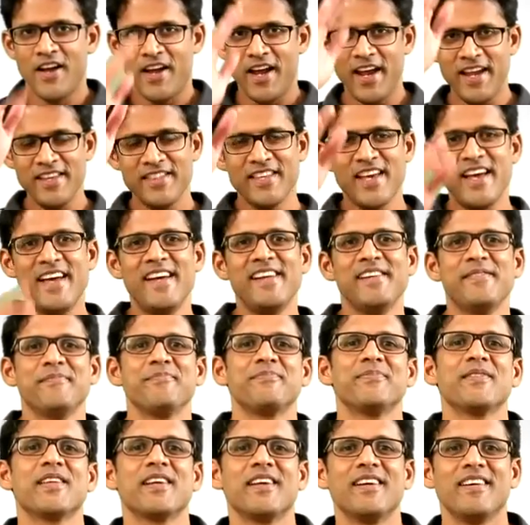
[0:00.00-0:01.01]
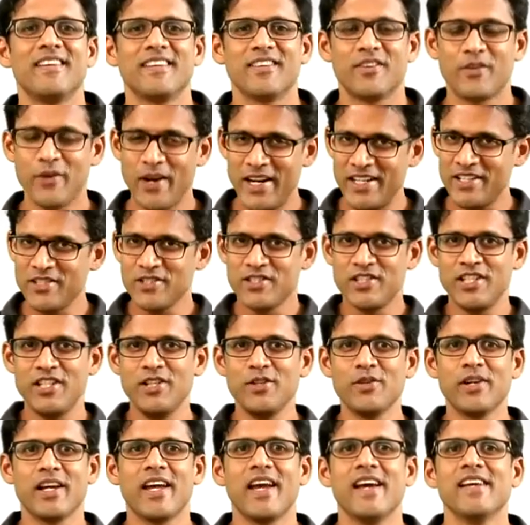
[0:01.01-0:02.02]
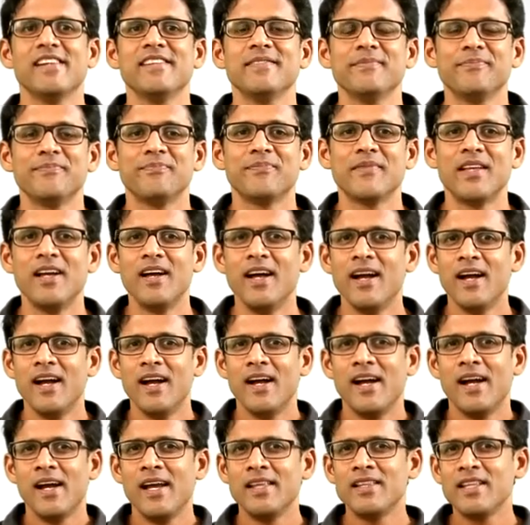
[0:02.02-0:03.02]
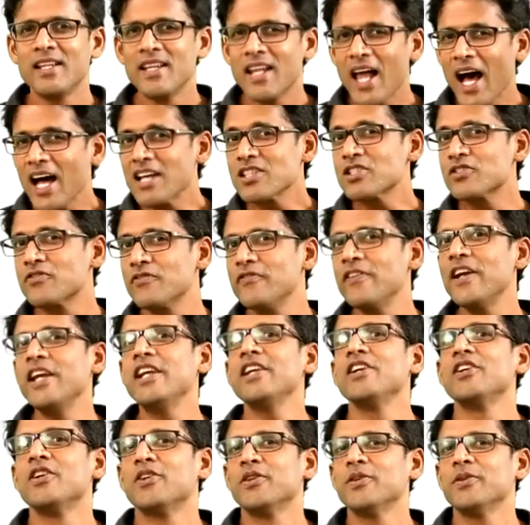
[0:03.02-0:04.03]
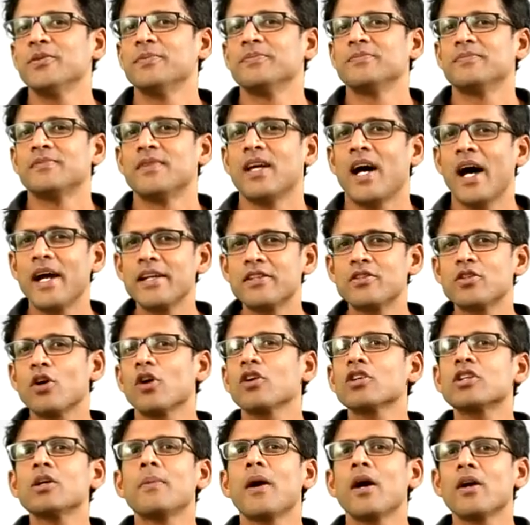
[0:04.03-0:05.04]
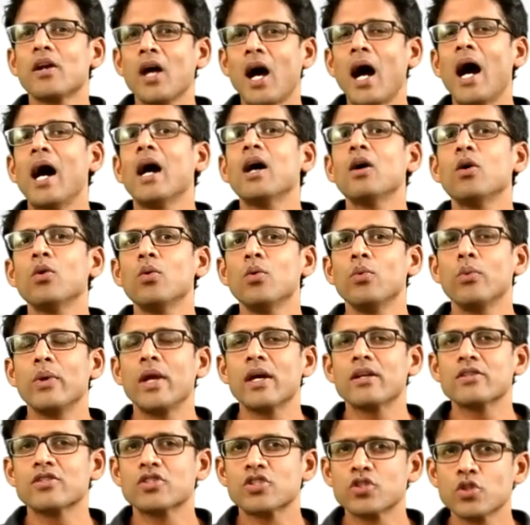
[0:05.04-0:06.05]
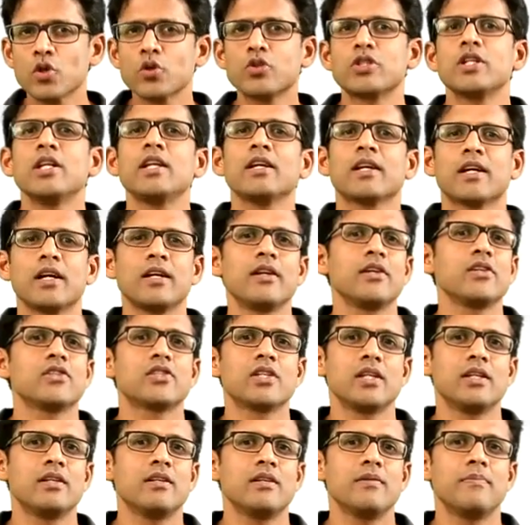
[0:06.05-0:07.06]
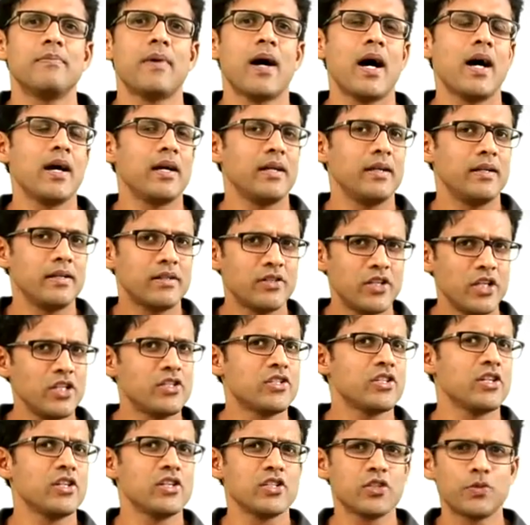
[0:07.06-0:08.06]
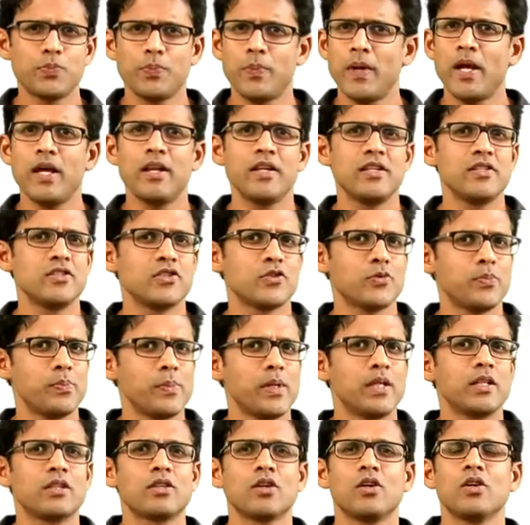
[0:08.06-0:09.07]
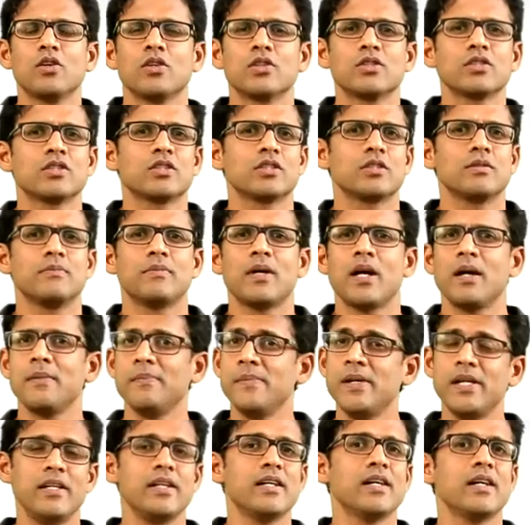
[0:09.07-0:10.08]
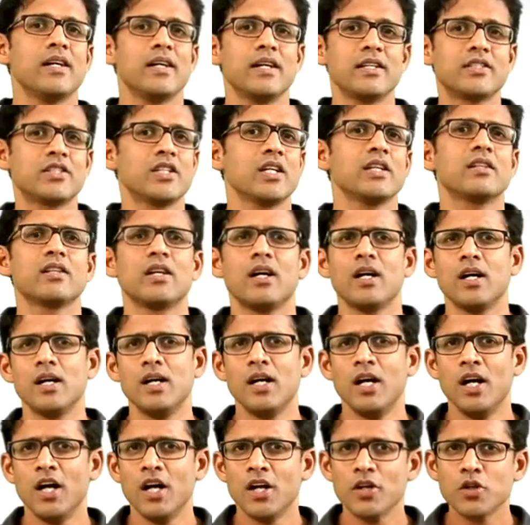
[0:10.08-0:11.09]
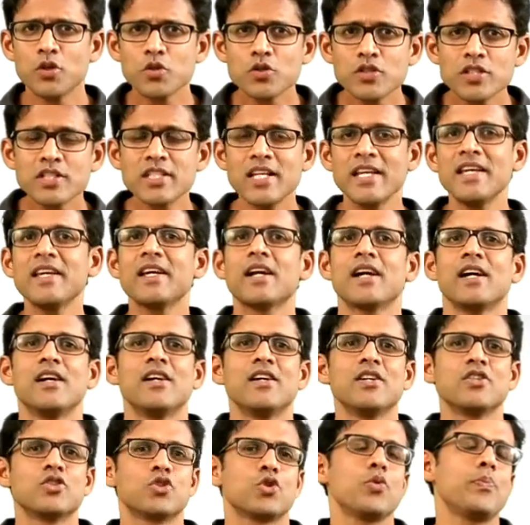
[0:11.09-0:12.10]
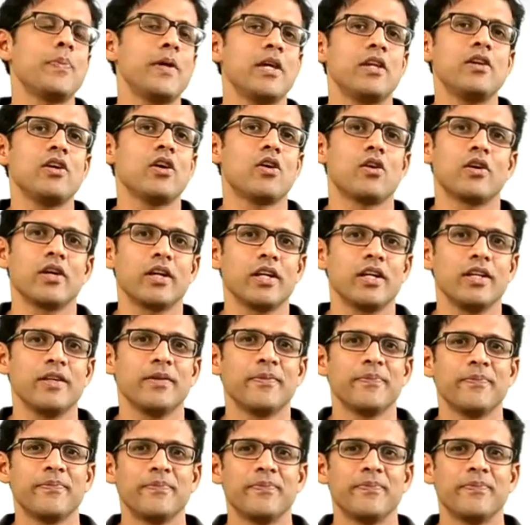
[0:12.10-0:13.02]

Hey there, great to see you again. In the last video, I talked about how we are socially conditioned by teachers, parents, mentors, by media, etc., to seek superiority.